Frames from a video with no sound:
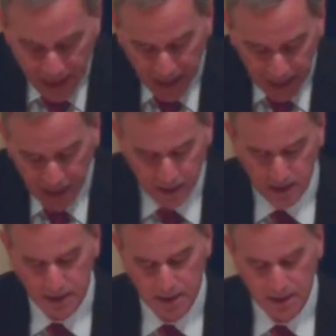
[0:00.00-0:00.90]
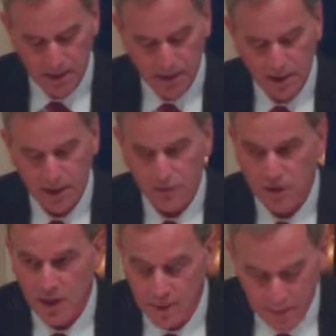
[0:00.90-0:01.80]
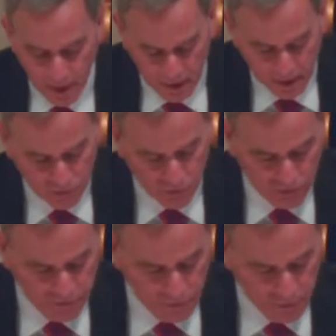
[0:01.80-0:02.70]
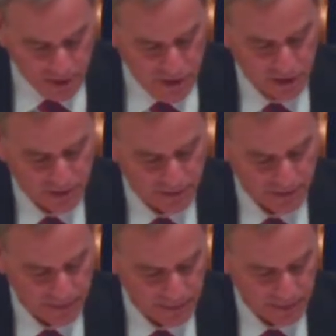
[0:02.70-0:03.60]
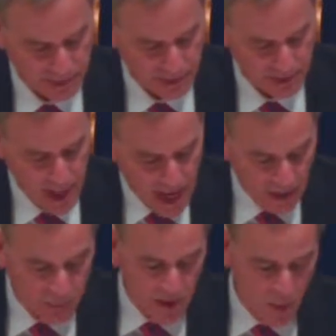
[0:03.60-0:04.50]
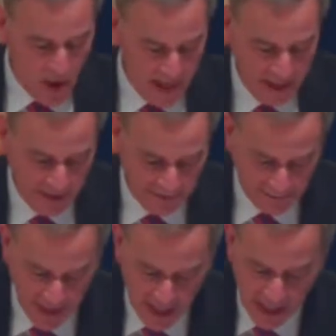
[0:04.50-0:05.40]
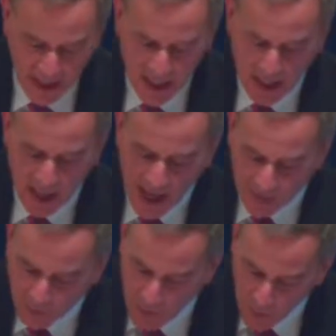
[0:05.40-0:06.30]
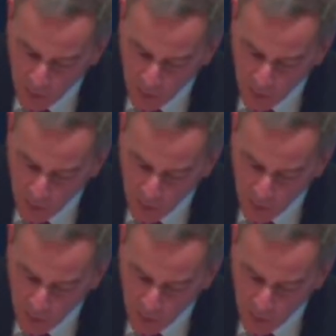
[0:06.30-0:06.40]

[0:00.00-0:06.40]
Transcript: day has come upon us in full measure. And we wait in vain as we